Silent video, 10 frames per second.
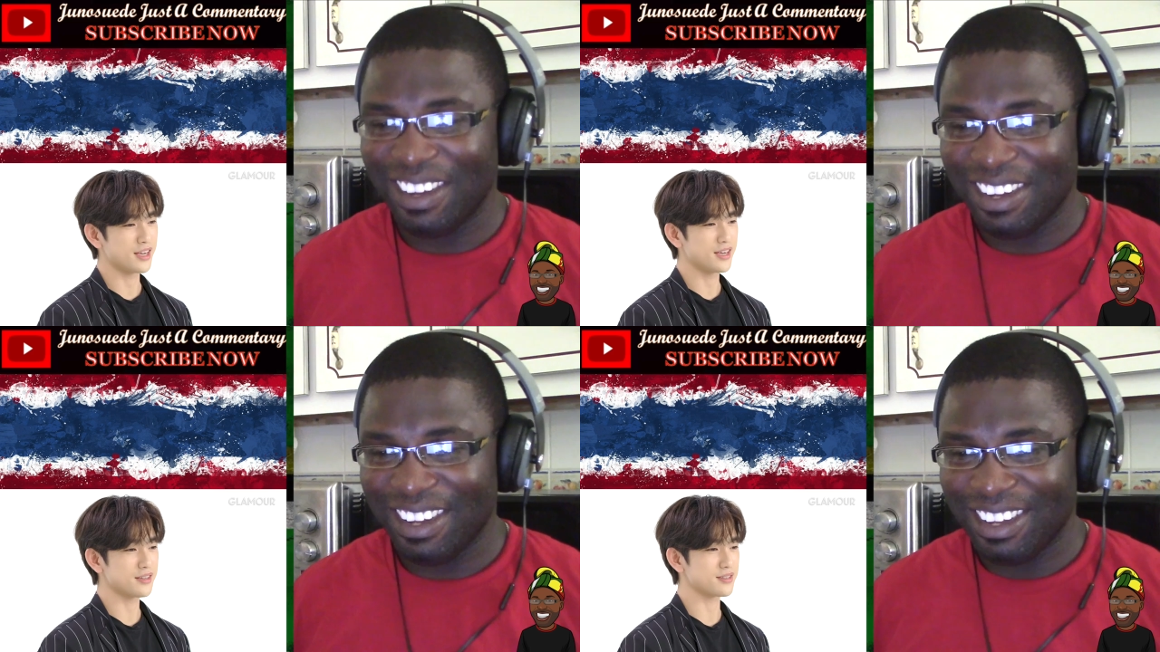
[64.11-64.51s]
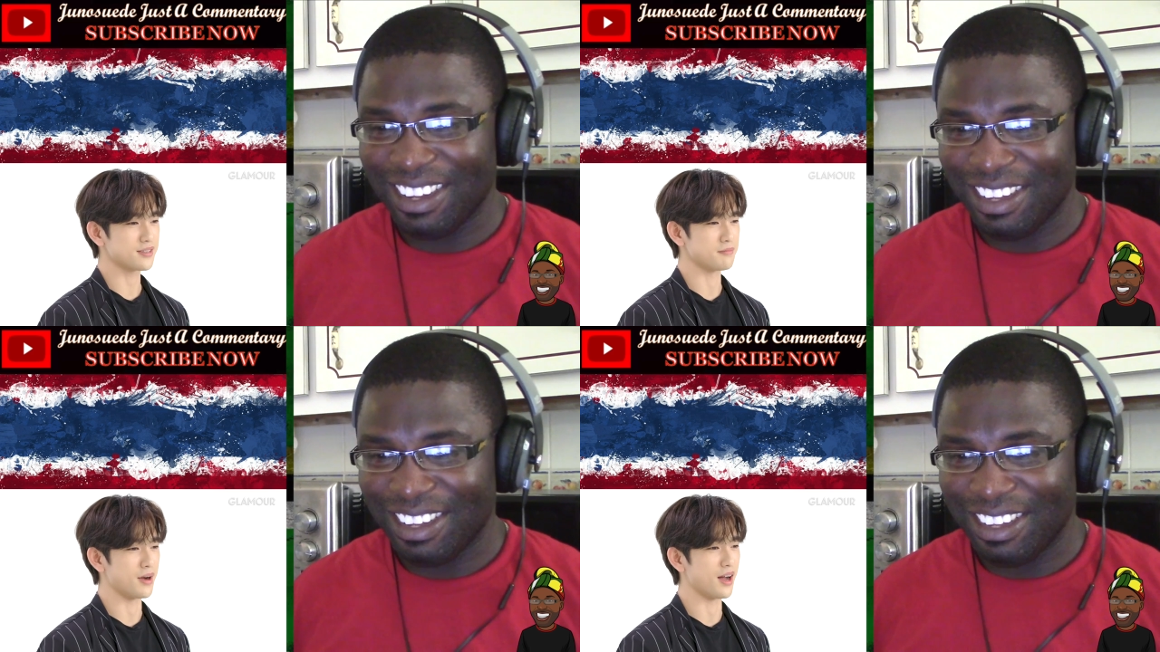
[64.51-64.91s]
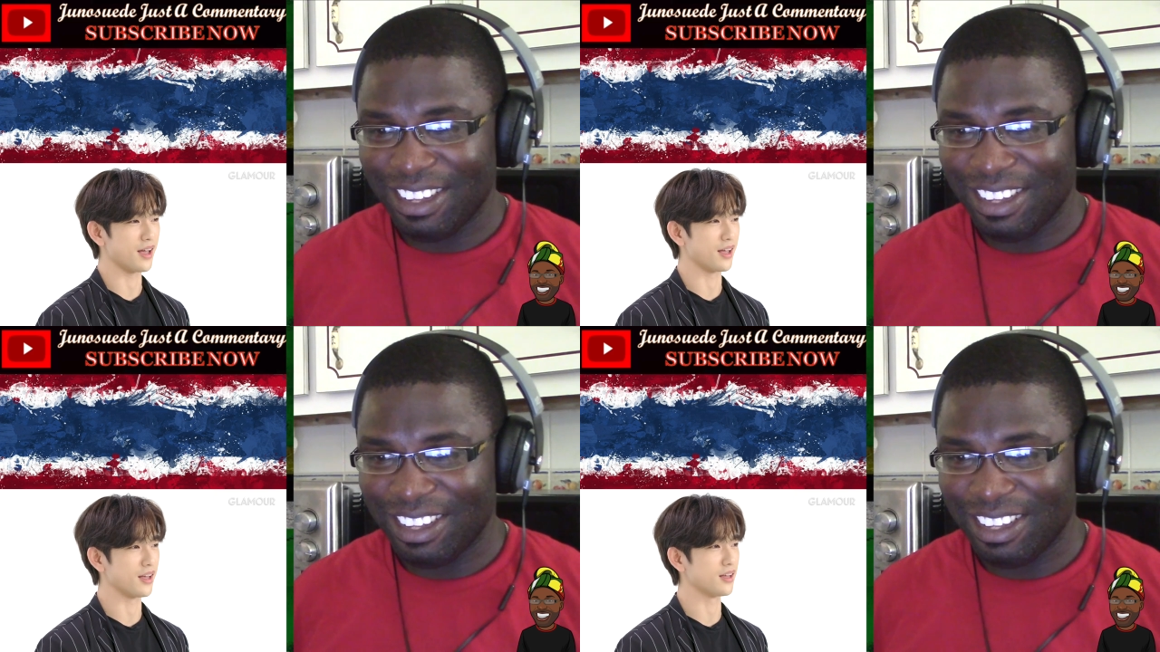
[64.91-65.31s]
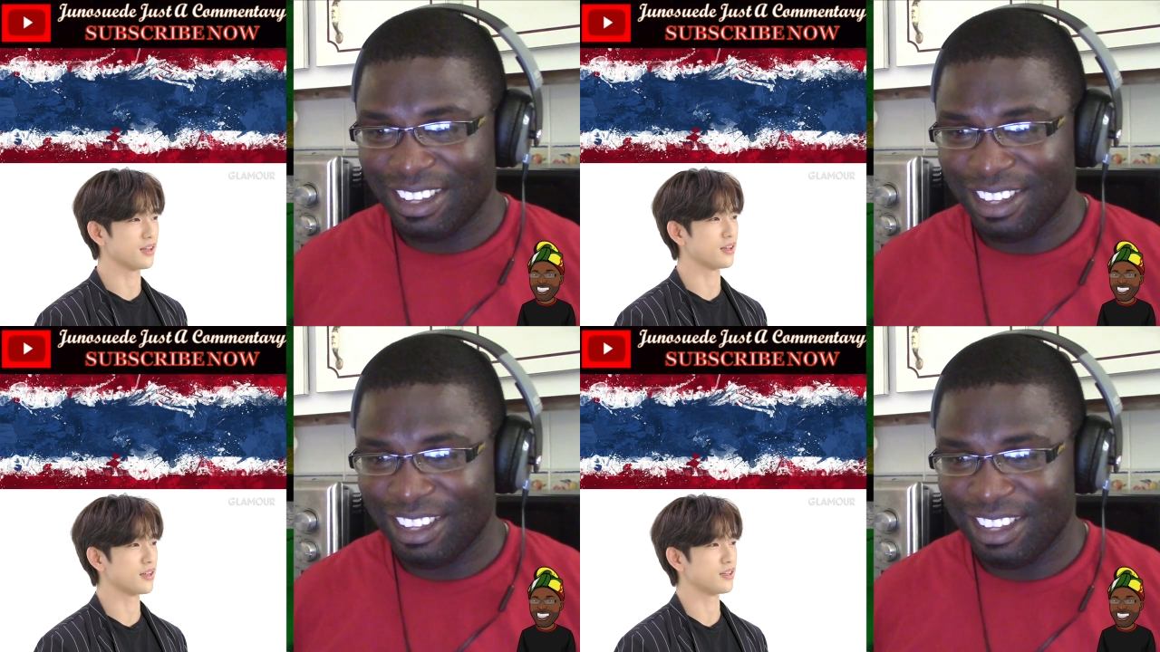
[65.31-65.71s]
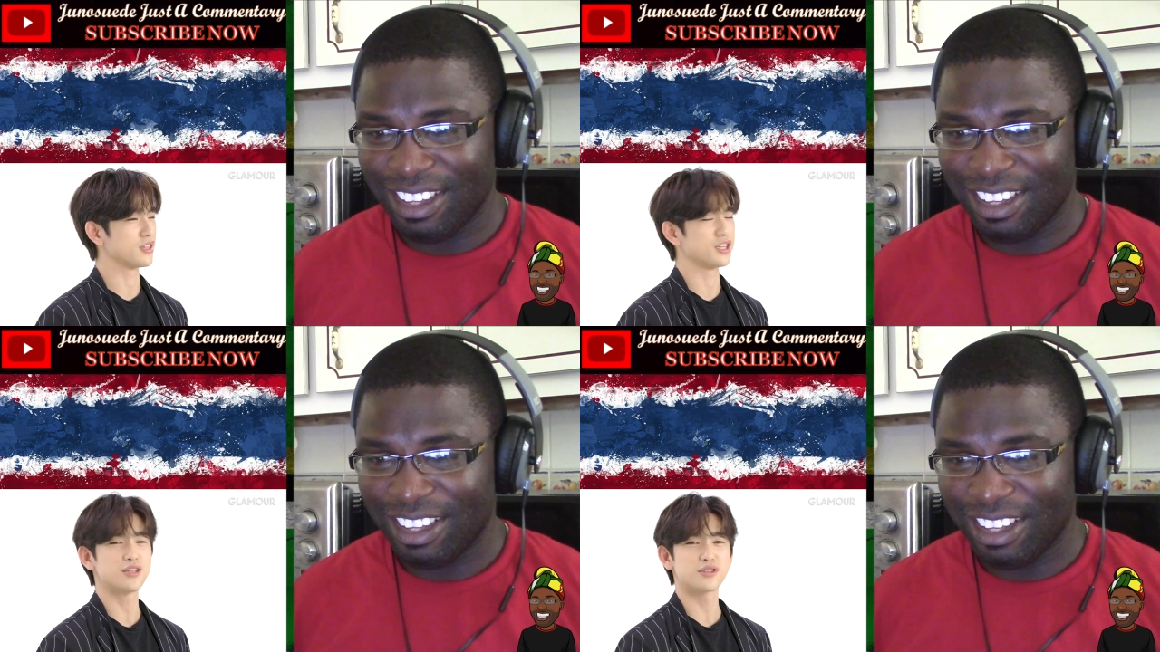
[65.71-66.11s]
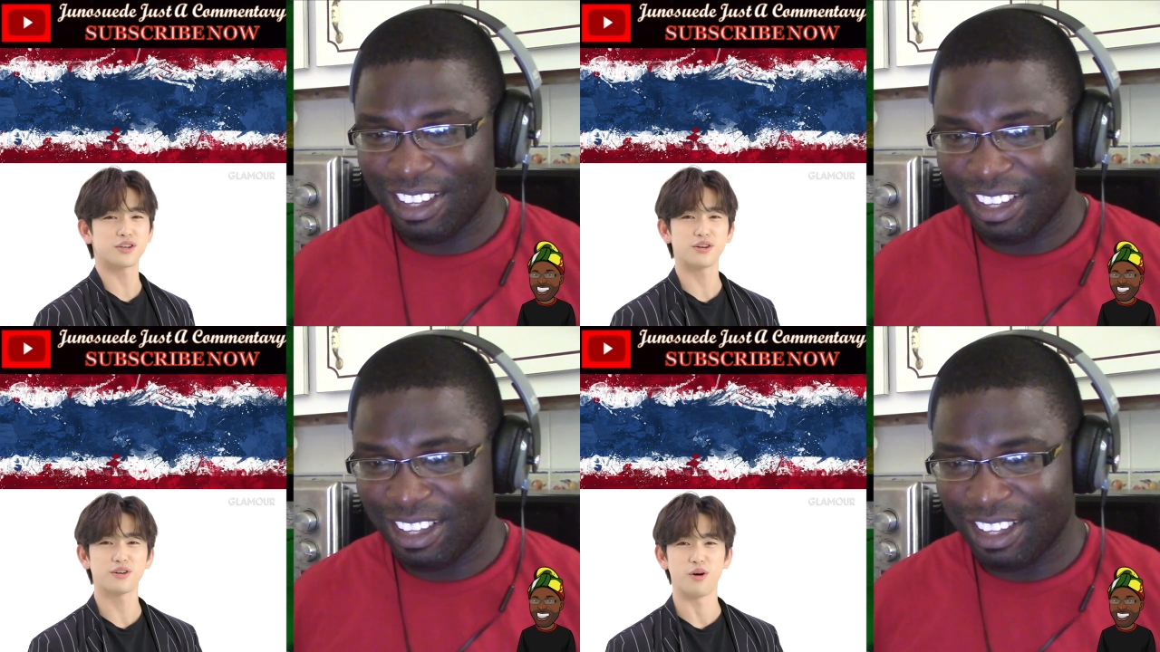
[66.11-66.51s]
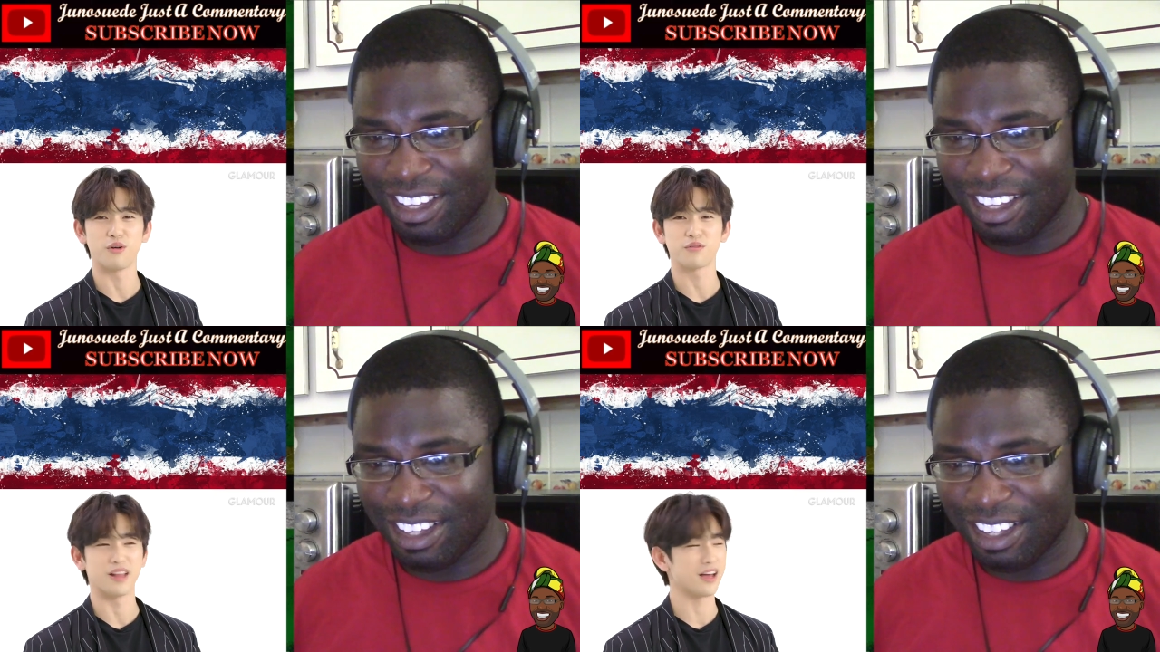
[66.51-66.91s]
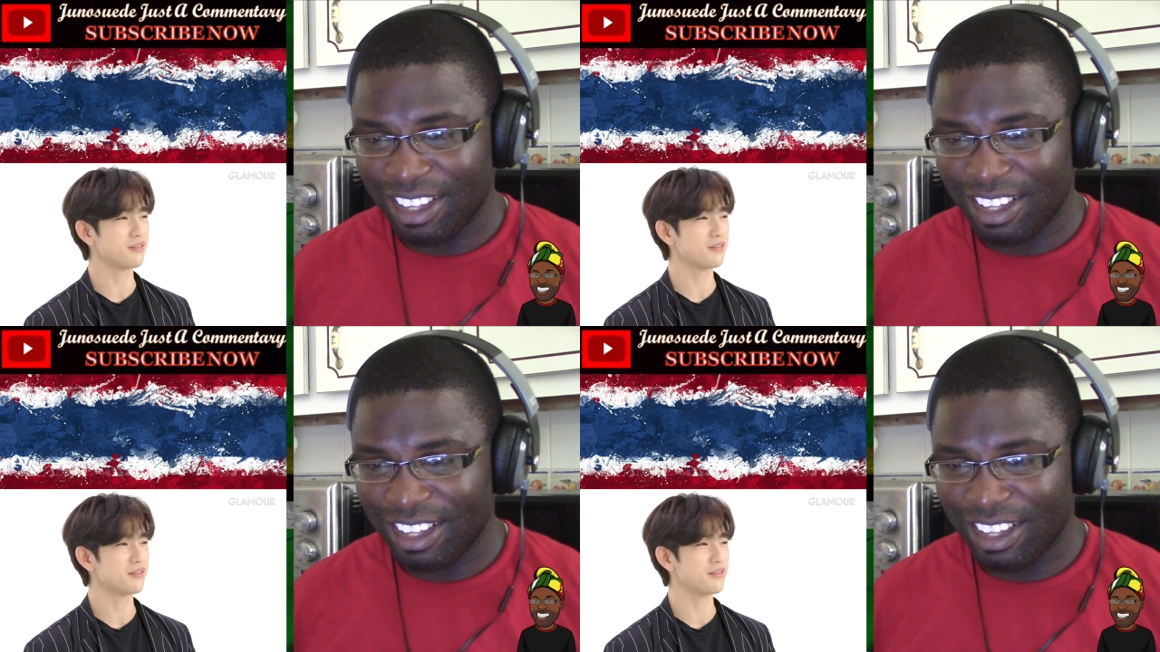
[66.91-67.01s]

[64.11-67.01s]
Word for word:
Speaker 1: he's my teacher of